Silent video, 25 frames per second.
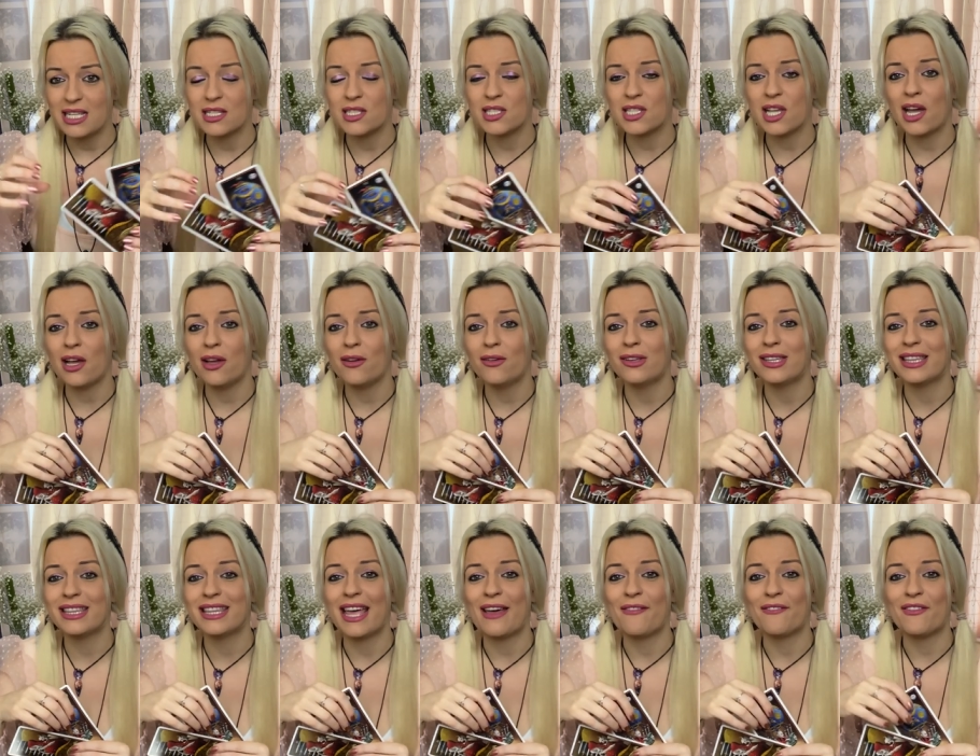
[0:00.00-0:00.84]
So
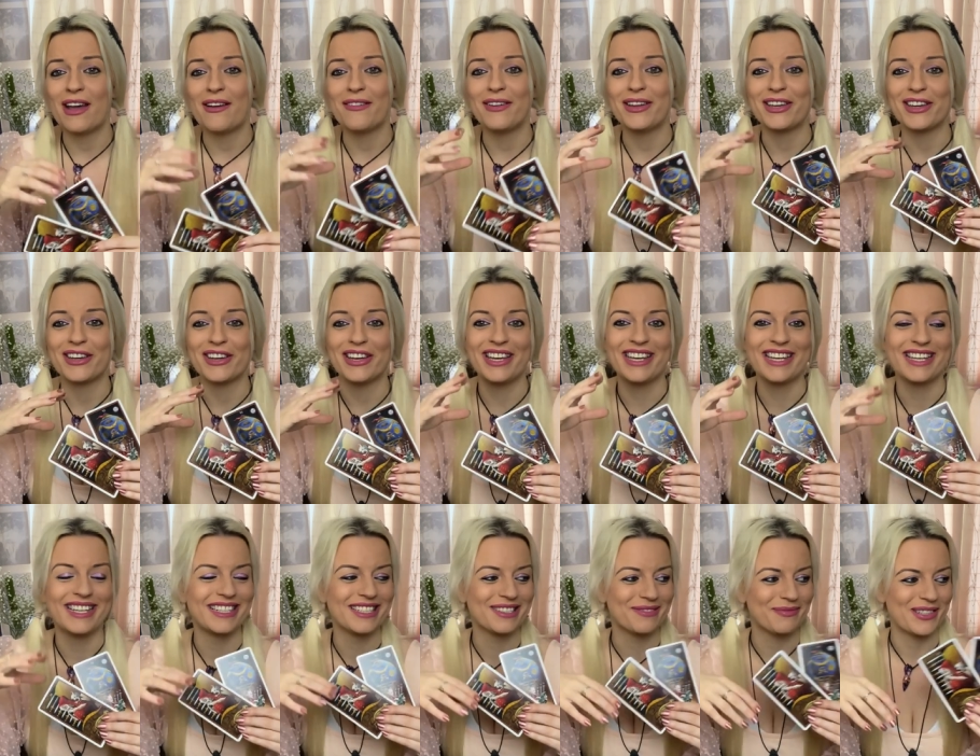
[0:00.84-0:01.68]
they're very good,
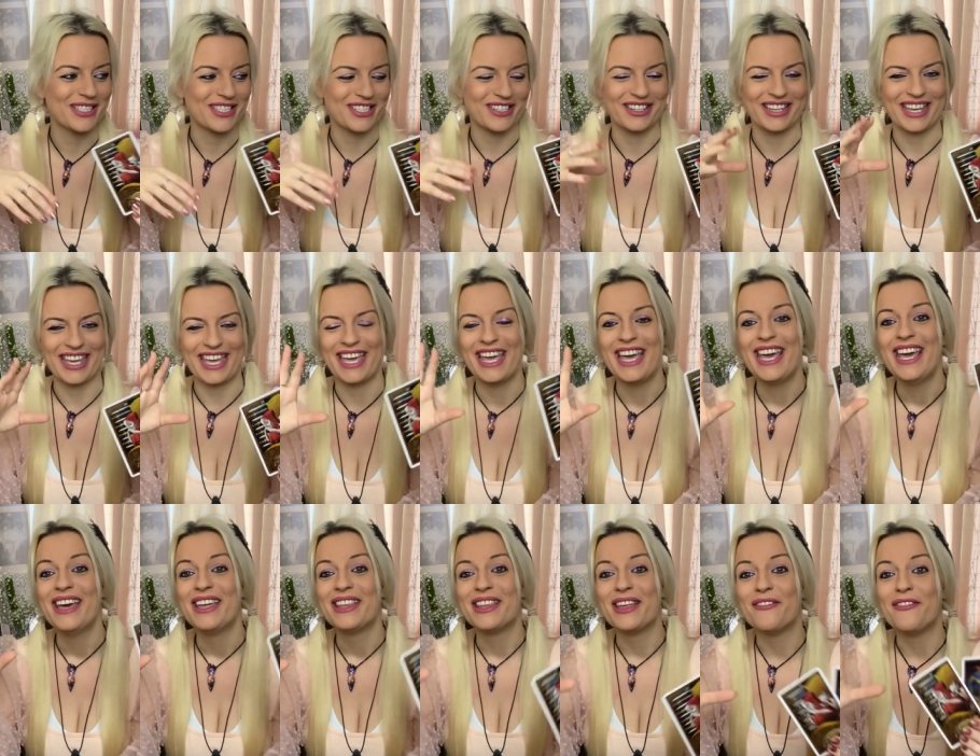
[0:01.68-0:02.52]
it's my doggy,
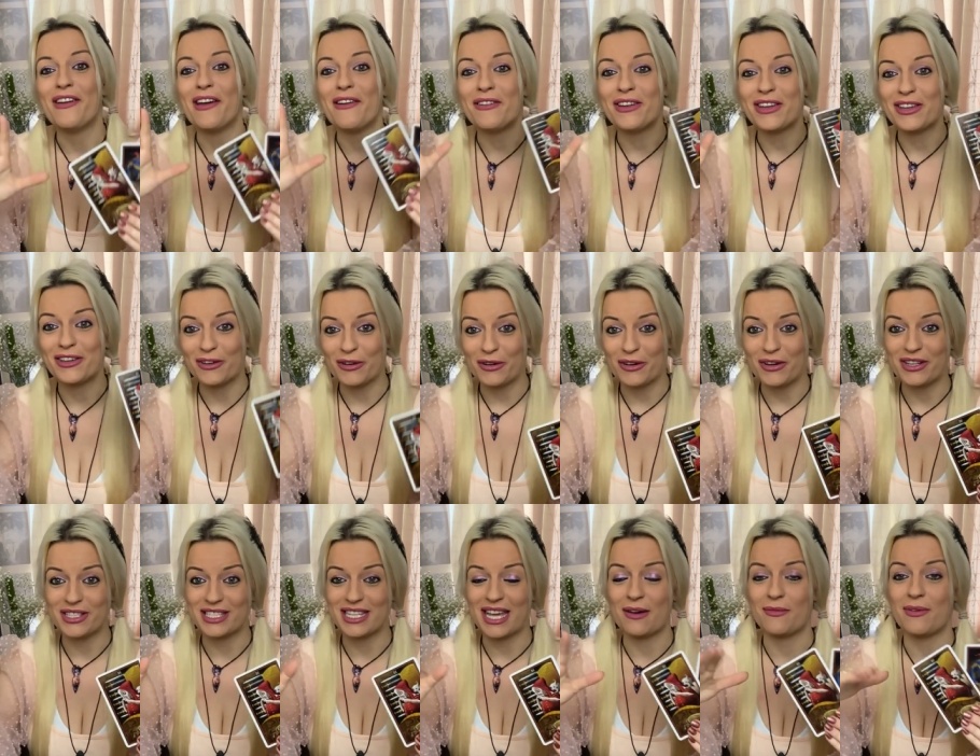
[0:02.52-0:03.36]
they're very
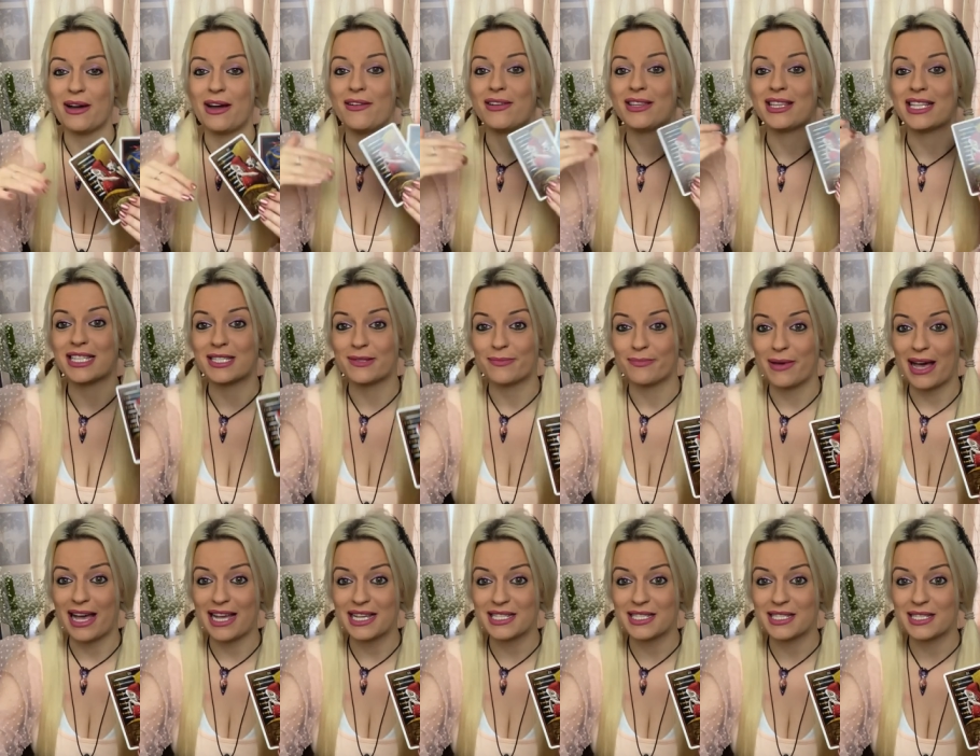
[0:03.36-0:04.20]
good at wearing this
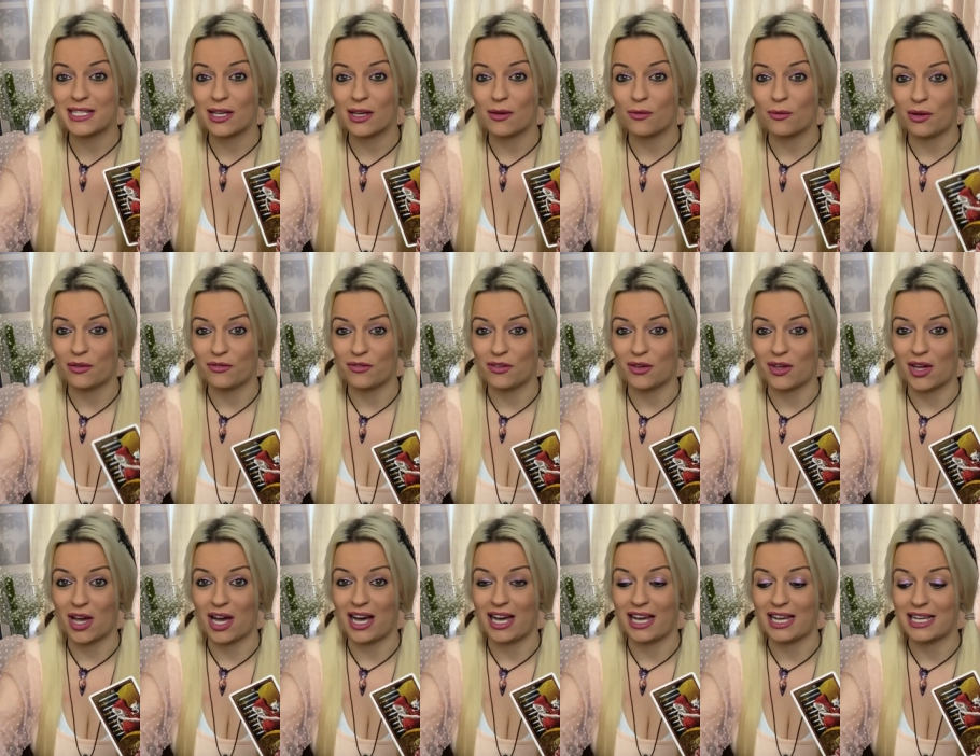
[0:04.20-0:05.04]
mask with you
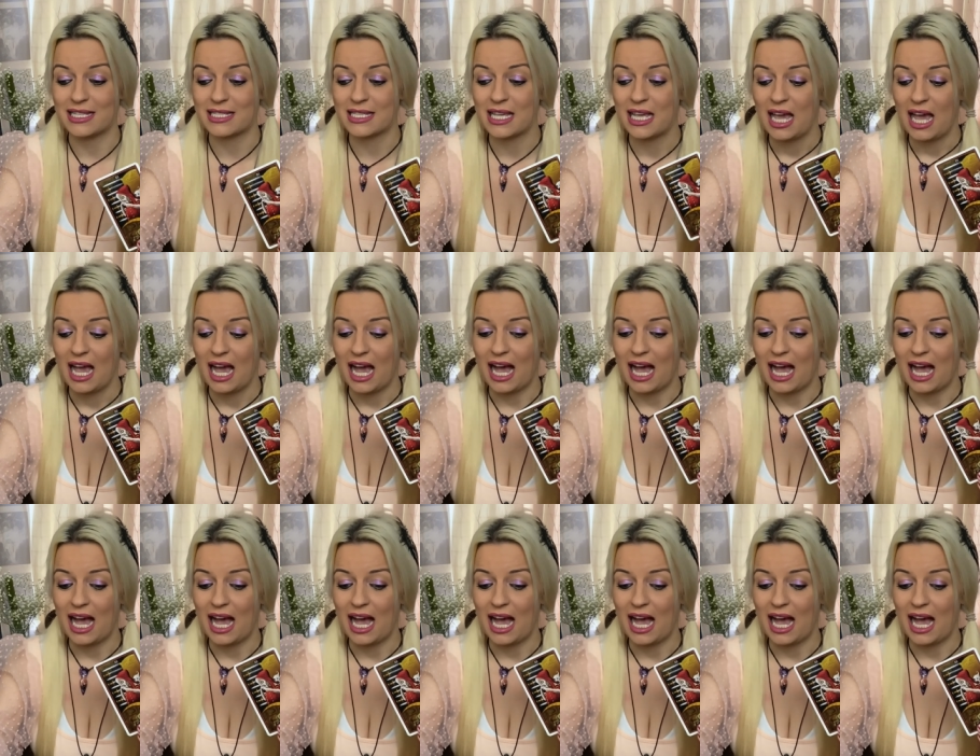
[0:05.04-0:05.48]
guys.